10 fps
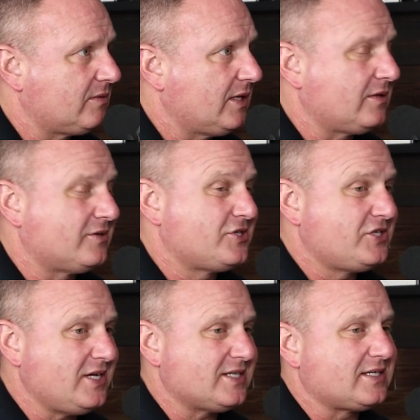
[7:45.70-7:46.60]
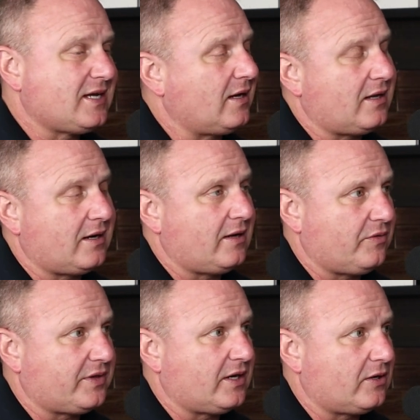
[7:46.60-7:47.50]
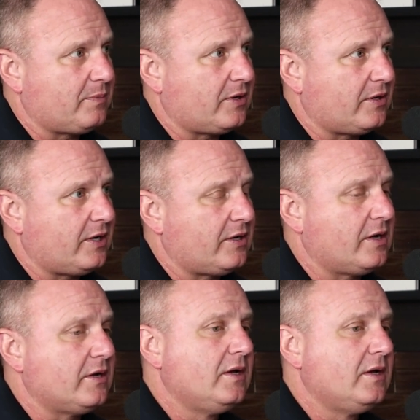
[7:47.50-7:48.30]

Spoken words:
Right? There's just not a lot of healthcare up in our area.